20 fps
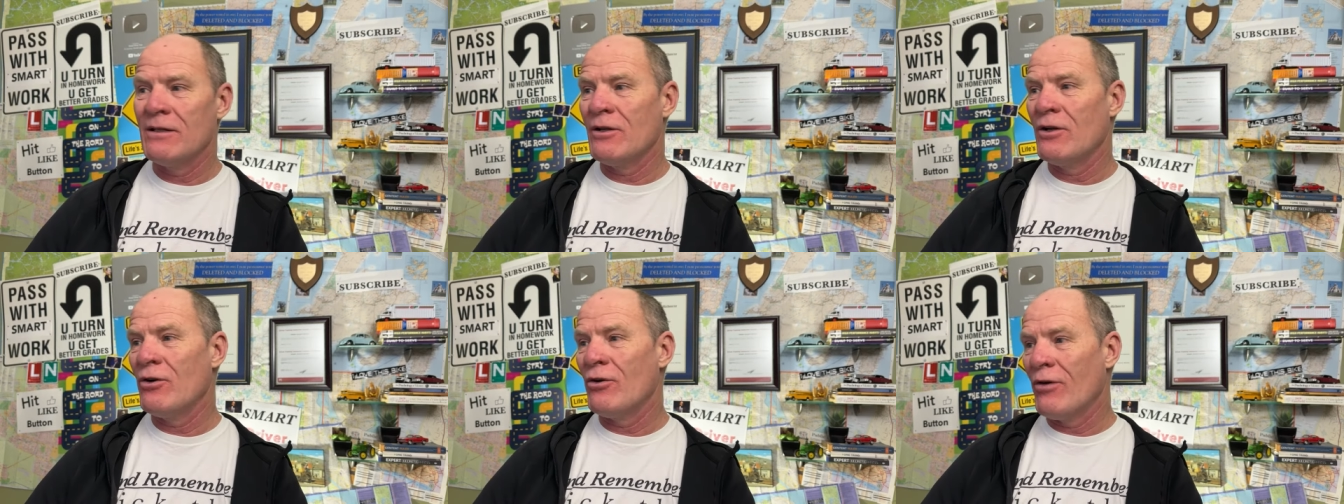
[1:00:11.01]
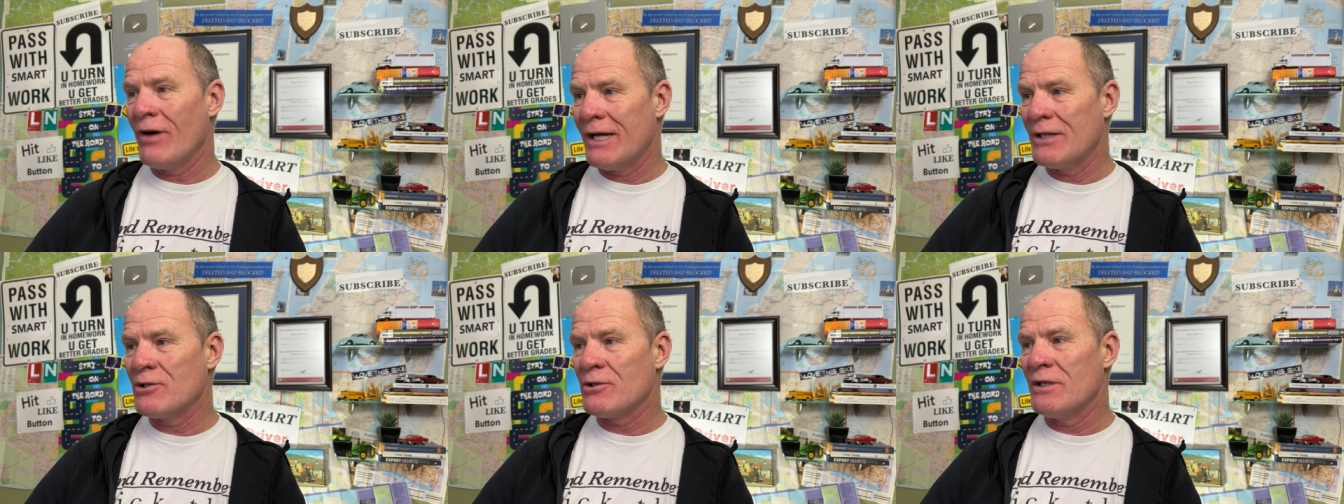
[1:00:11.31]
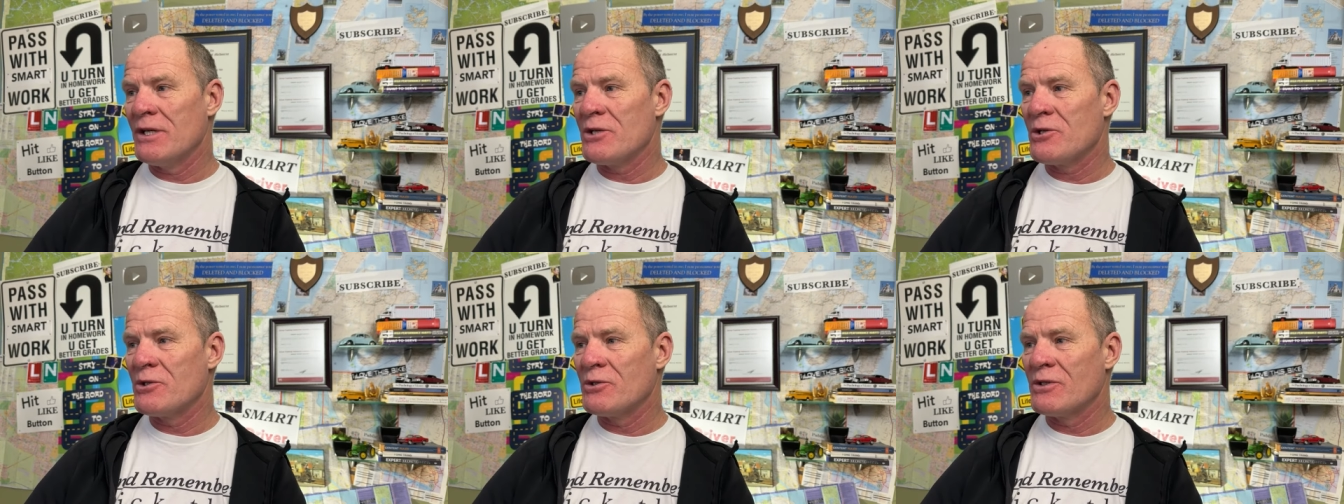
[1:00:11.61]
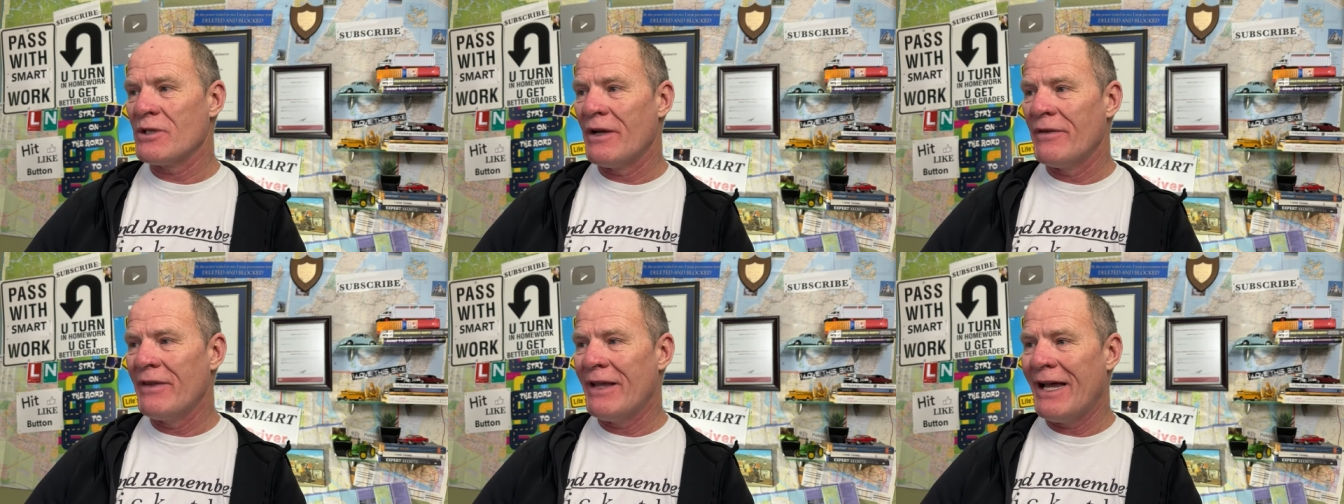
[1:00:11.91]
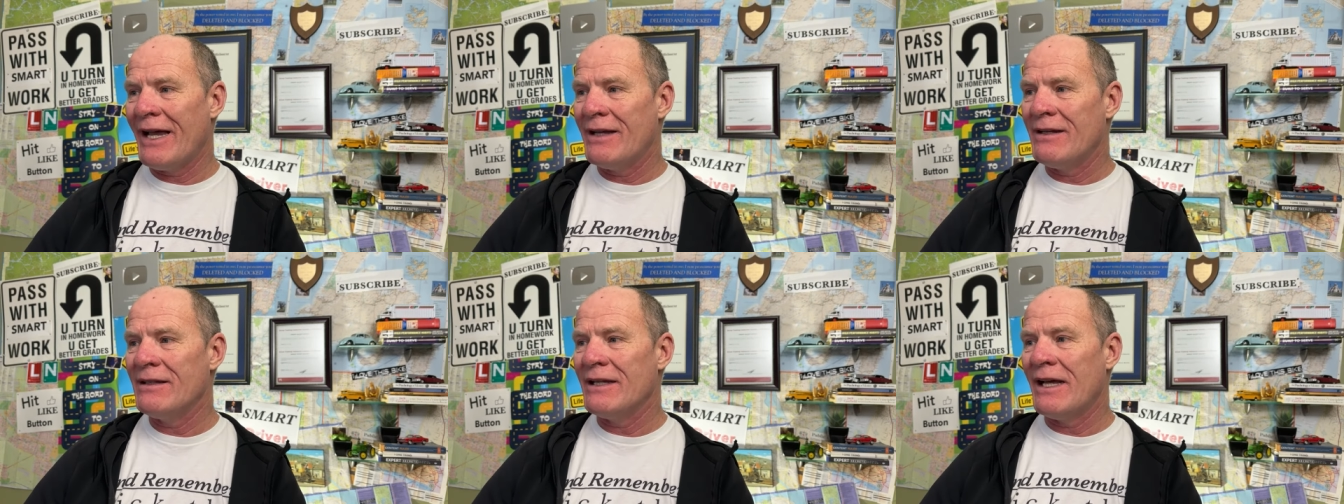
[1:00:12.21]
congratulations on
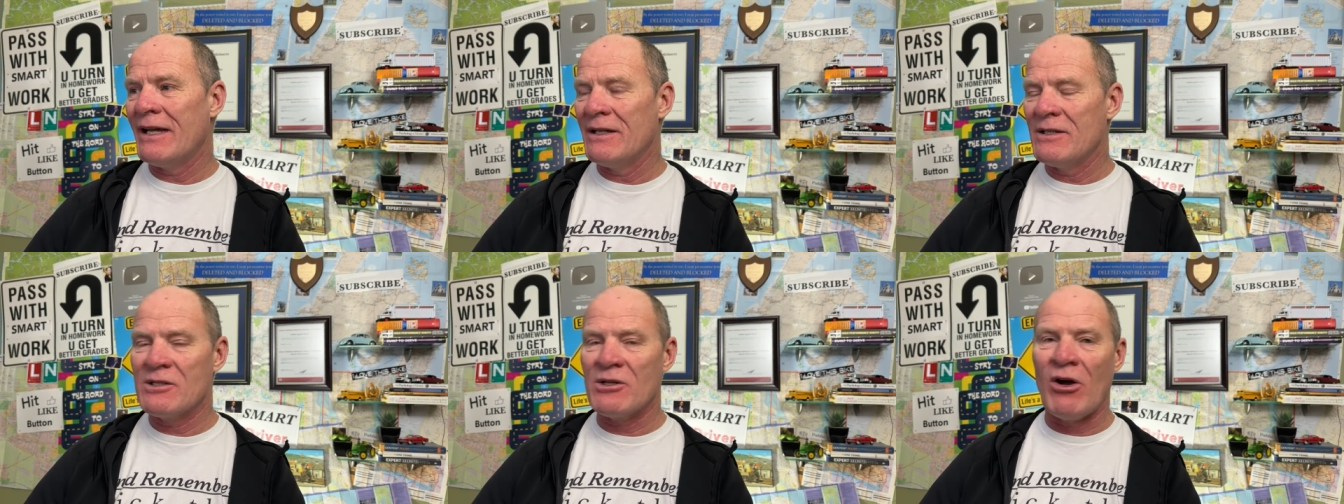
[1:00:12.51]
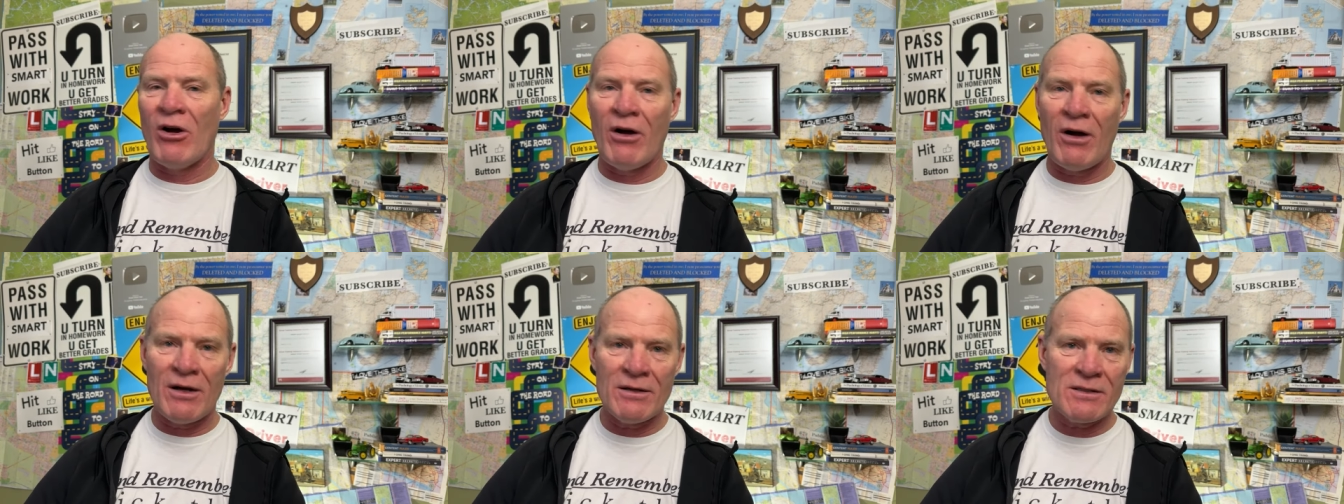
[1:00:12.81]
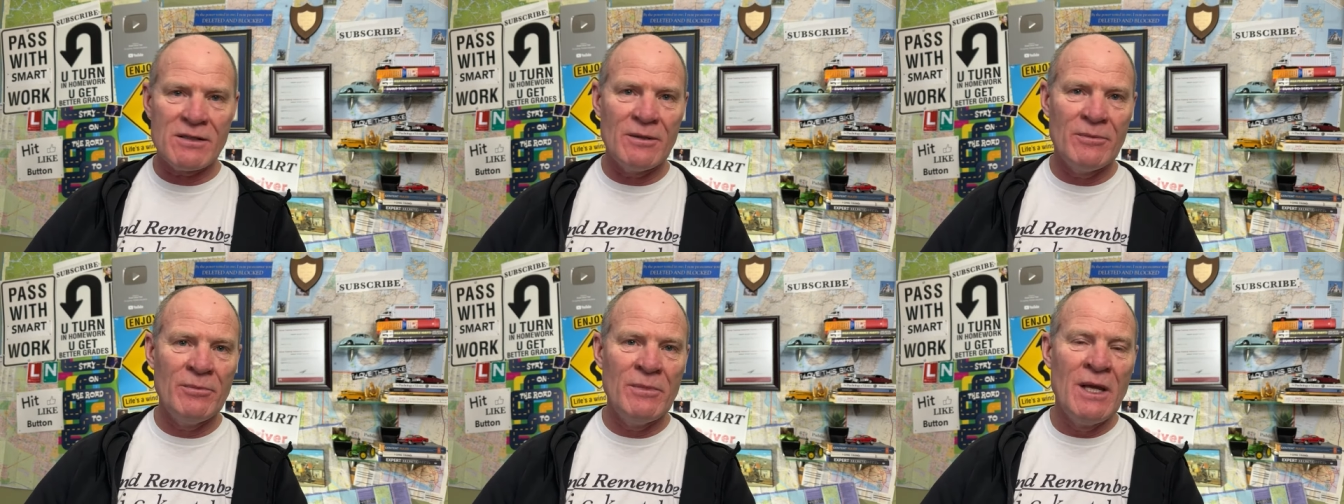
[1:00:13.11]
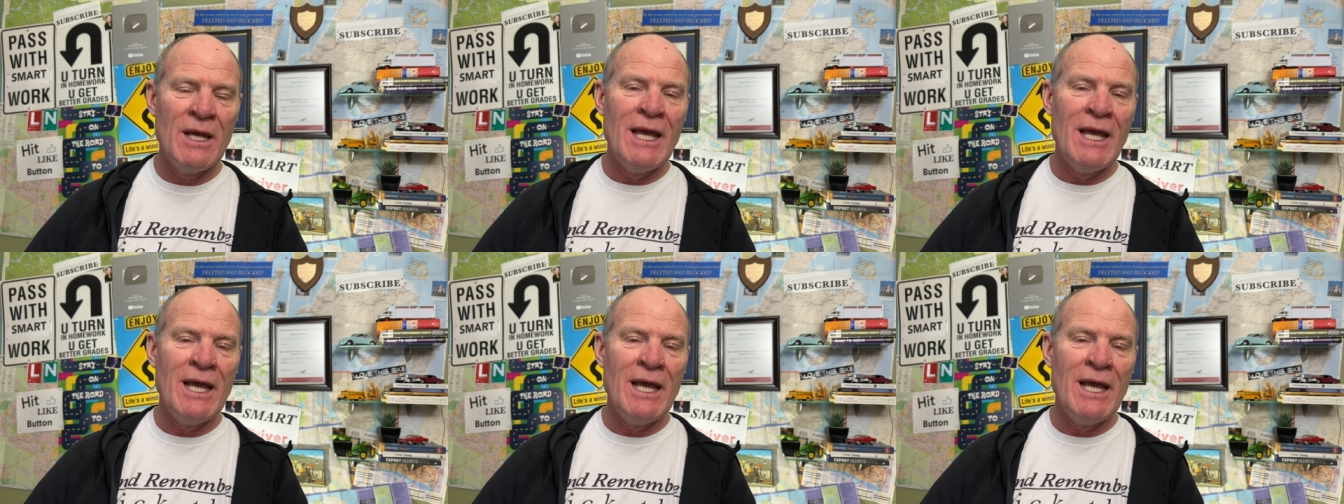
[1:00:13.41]
that. That is awesome.